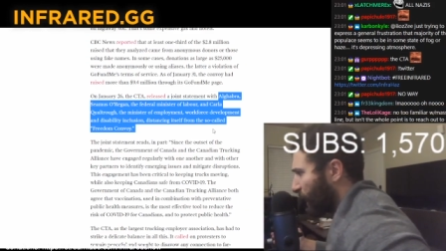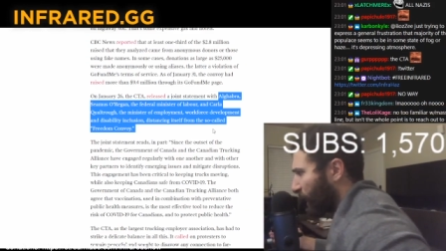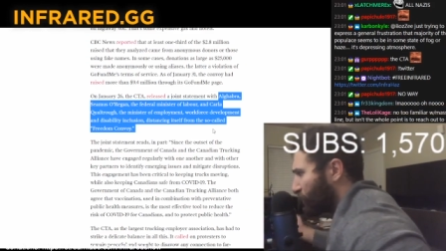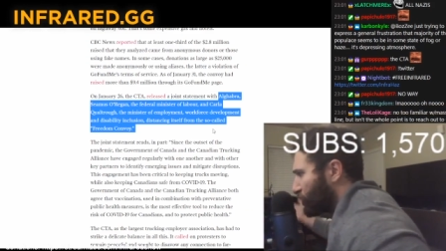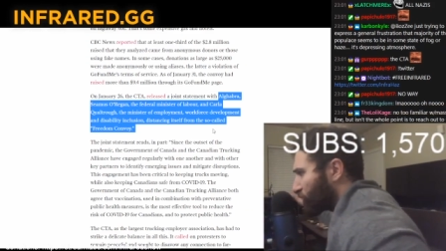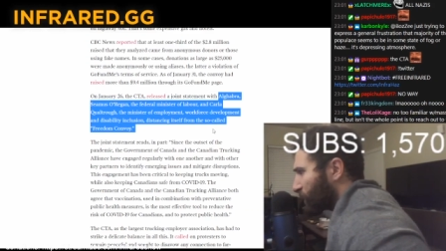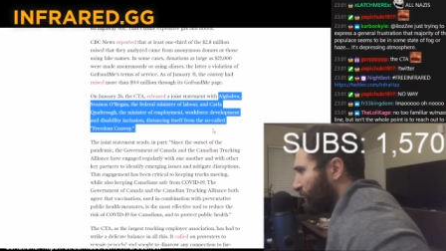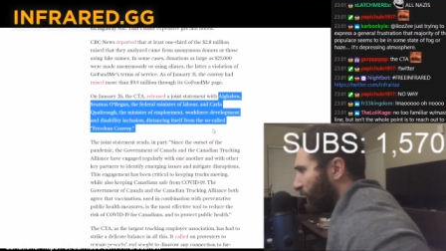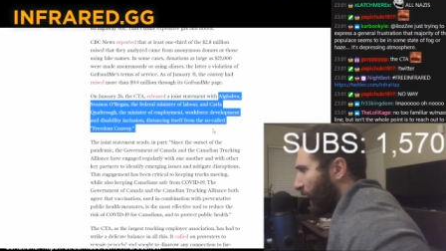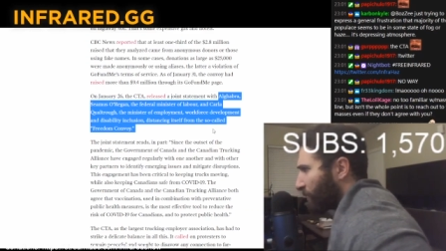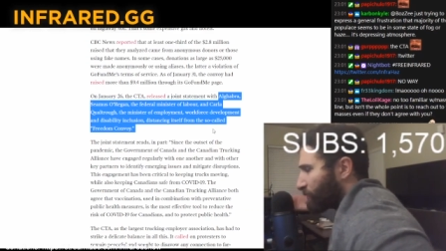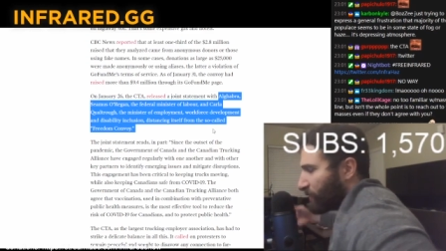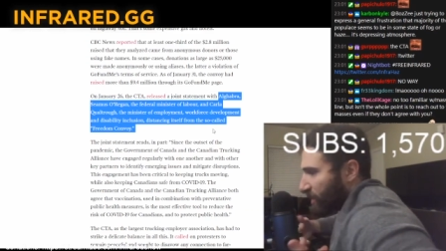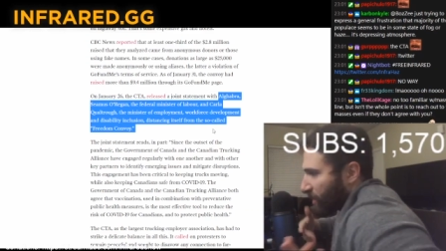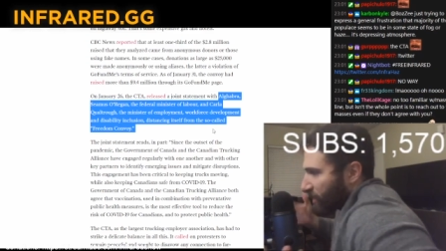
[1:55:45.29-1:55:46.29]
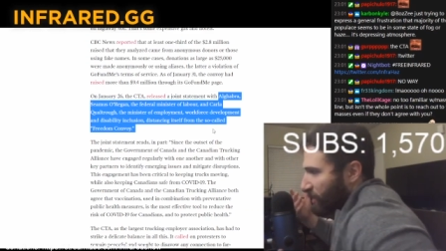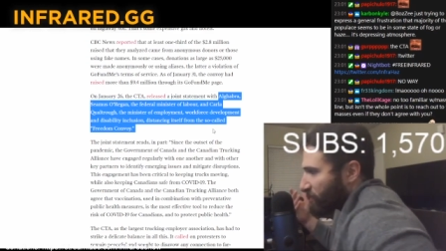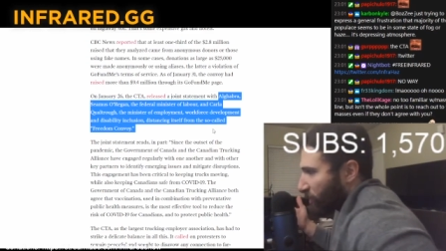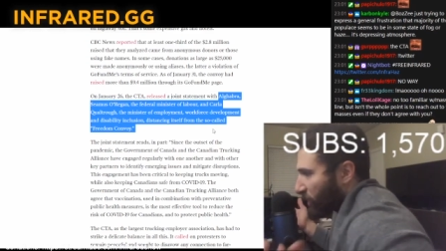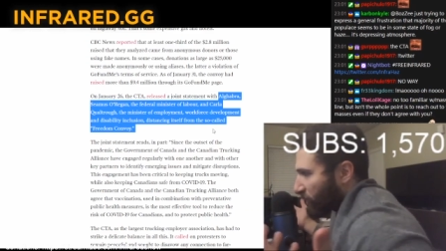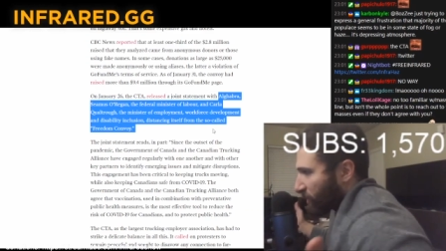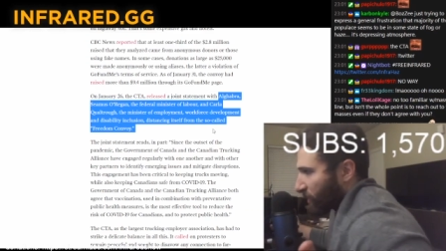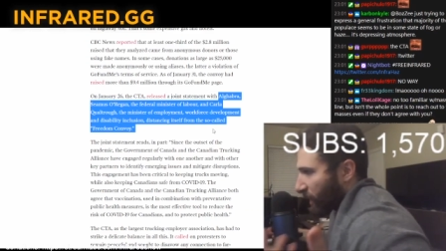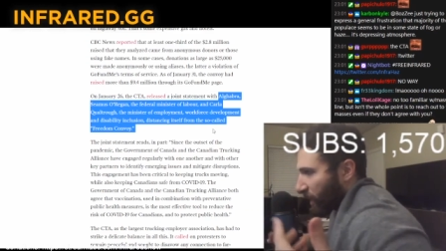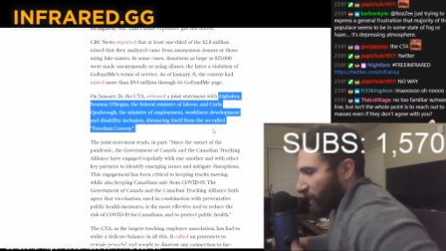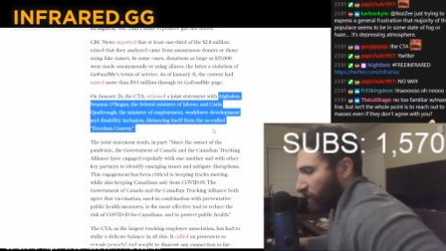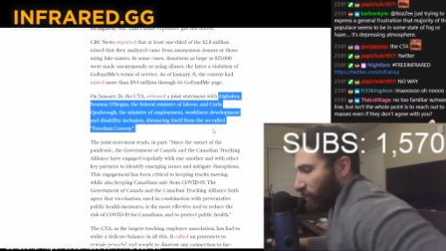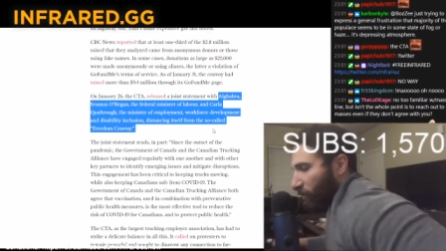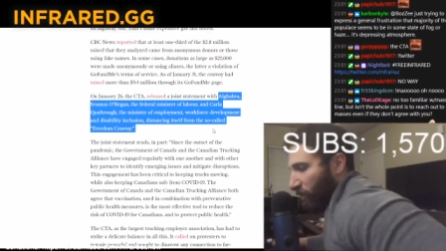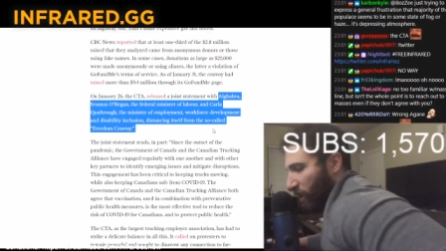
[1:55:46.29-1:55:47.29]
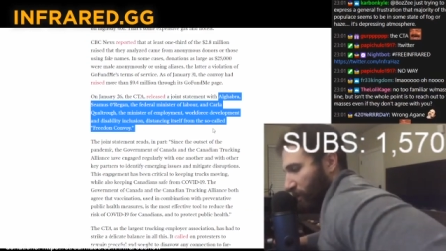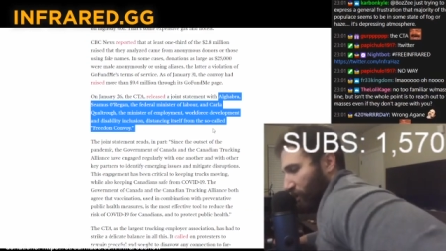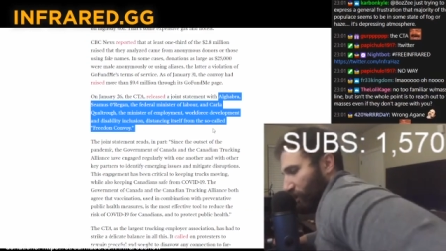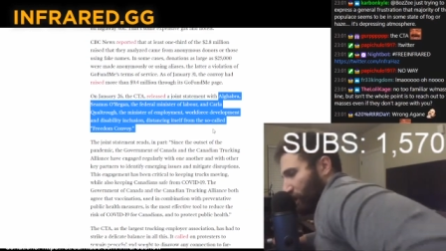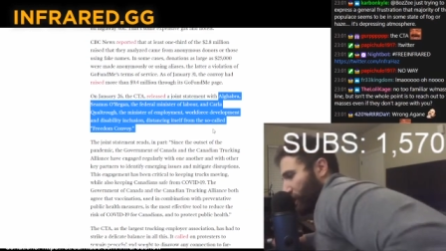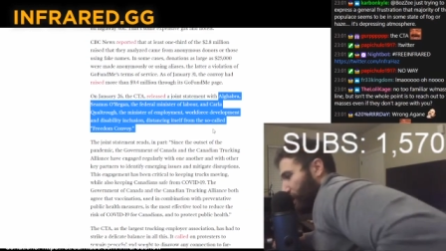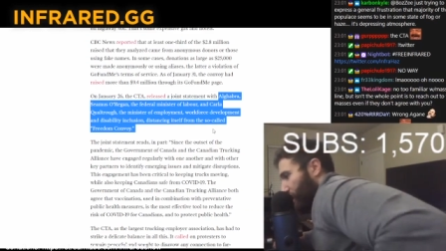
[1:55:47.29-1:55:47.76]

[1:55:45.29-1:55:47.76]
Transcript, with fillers: I shouldn't. Even, I'm. This is embarrassing. I gotta go, guys. Sorry.